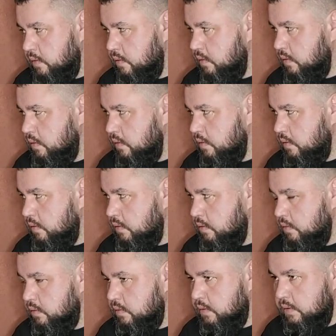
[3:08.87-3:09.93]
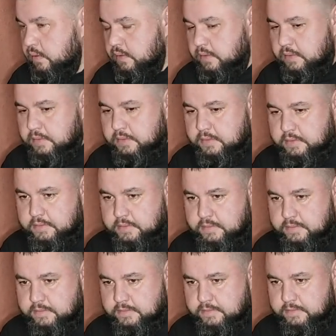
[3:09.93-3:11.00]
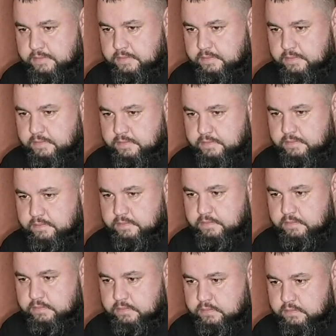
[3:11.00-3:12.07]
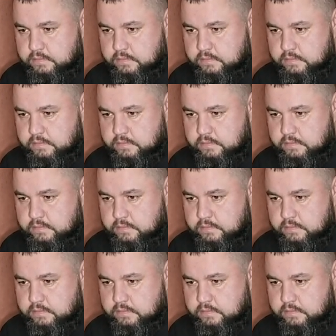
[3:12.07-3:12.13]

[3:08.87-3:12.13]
(silent)